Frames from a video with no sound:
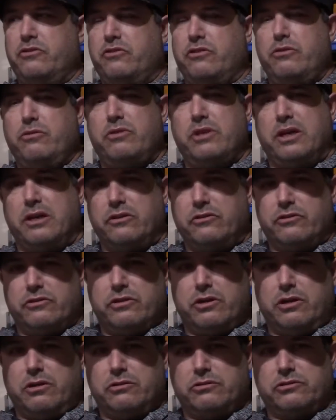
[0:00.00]

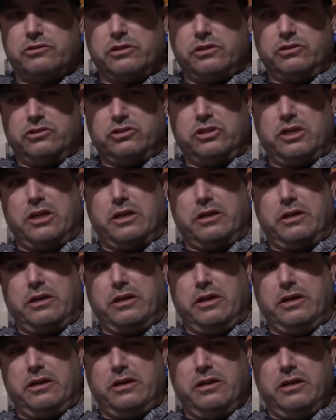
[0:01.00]
$2,000 on a
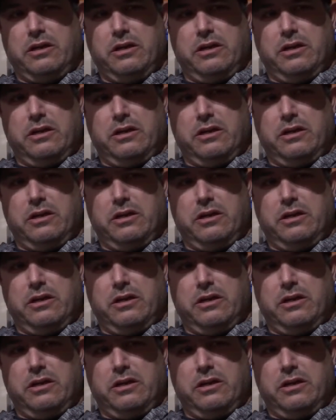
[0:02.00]
shotgun